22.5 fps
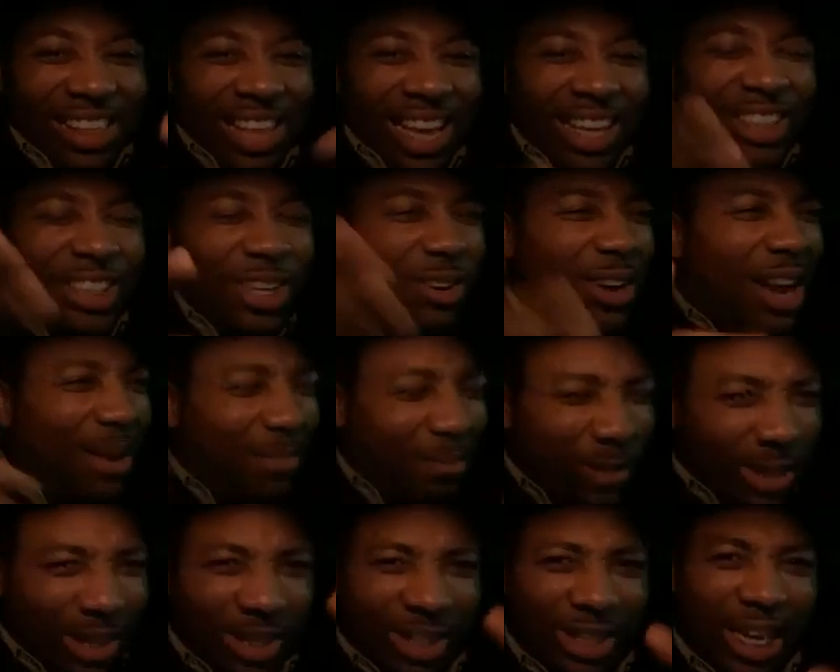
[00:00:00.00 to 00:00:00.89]
that you
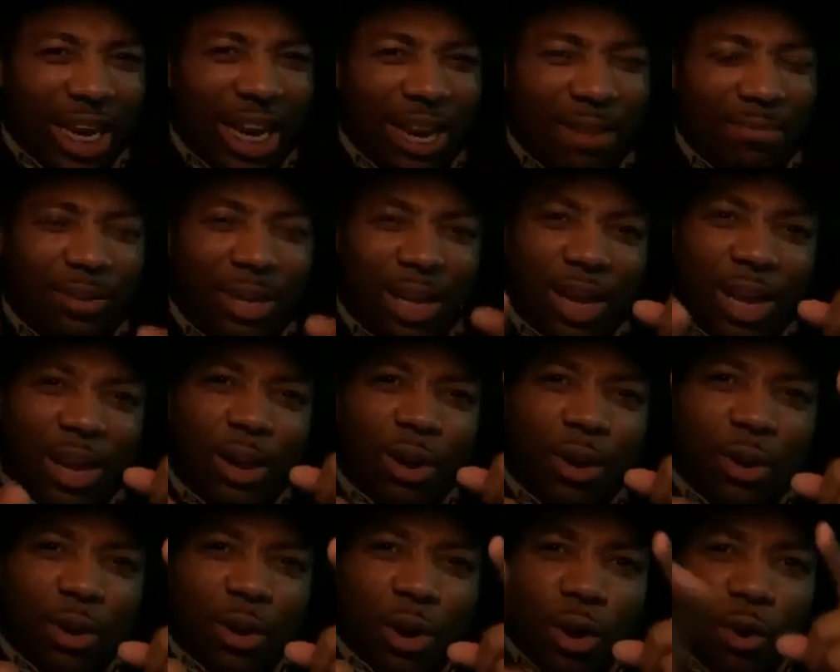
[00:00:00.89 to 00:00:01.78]
have received
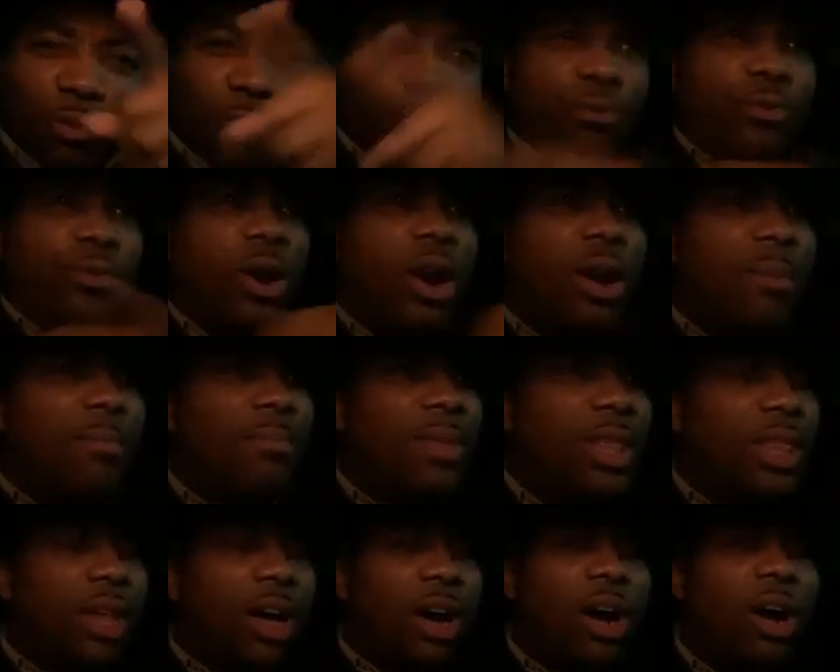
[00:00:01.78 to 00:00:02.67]
from
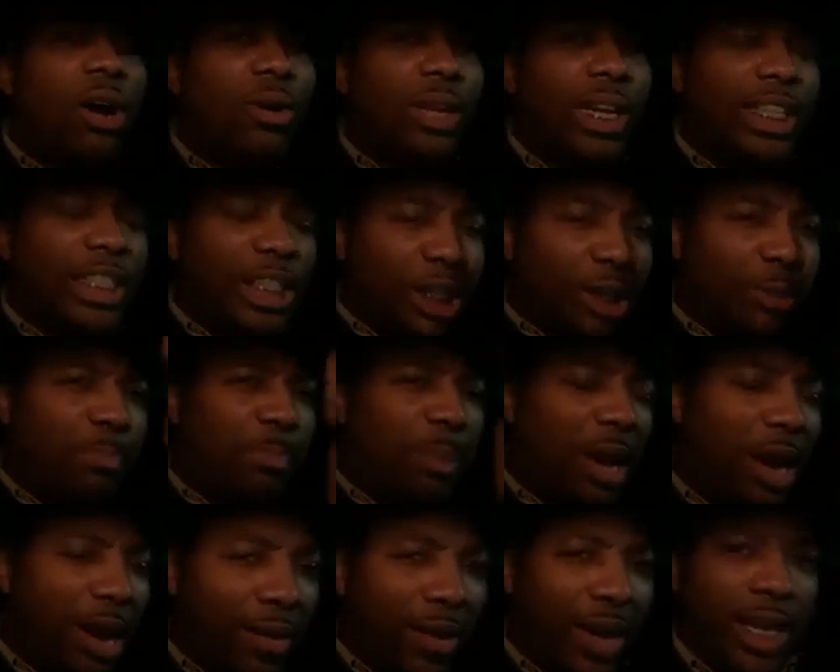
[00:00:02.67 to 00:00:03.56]
the Holy
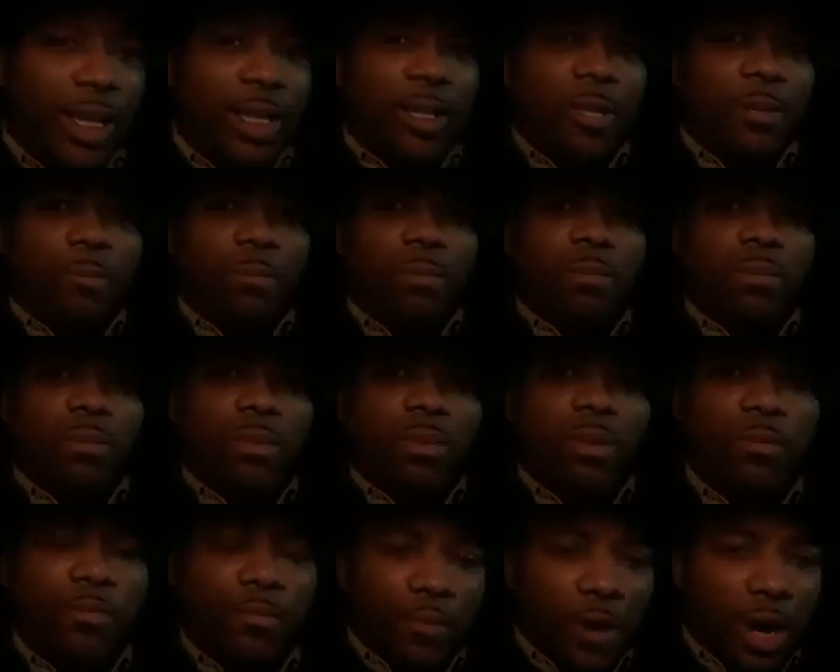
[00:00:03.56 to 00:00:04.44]
Spirit
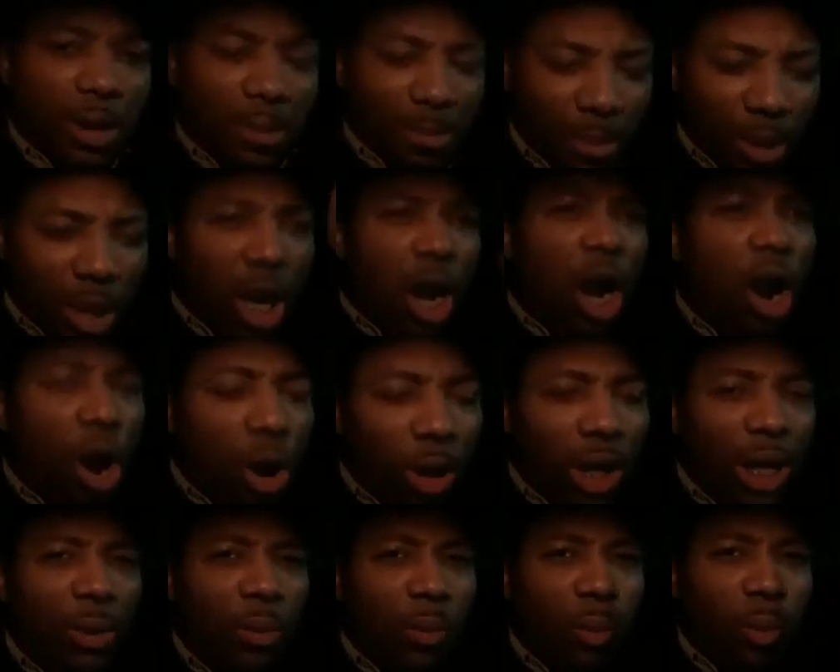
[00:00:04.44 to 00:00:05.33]
from the
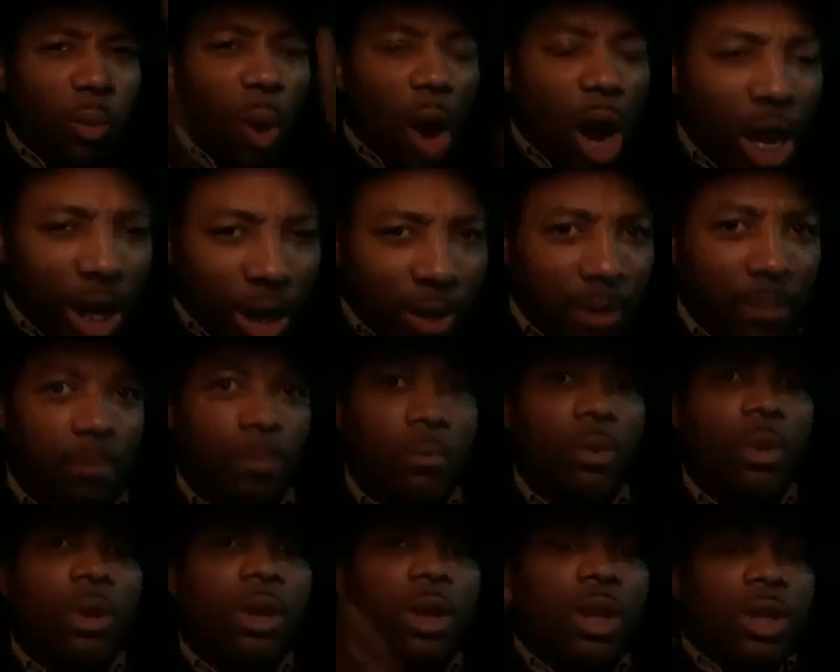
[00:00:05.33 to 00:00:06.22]
Holy One.
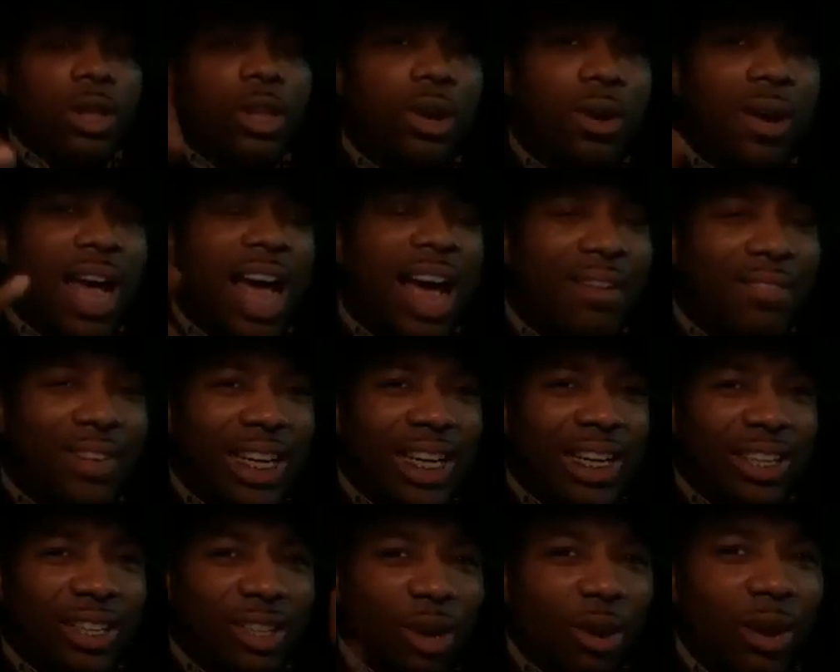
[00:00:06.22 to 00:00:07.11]
You have an
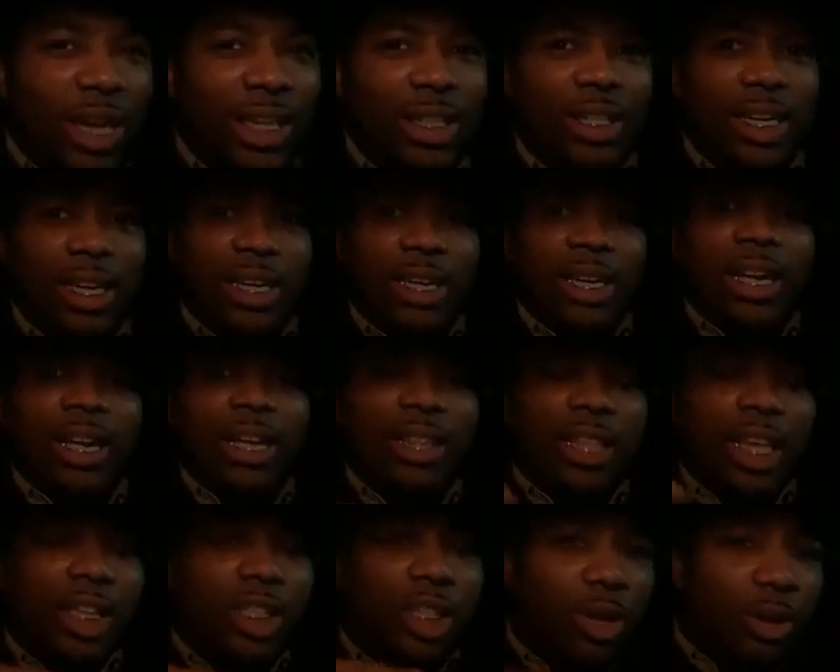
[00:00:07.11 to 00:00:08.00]
anointing
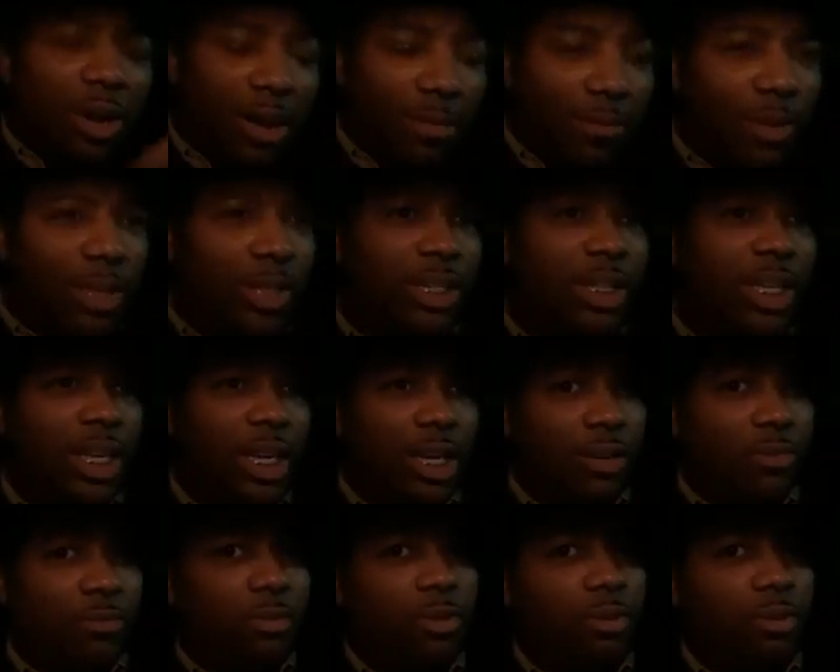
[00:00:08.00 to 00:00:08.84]
that you have received.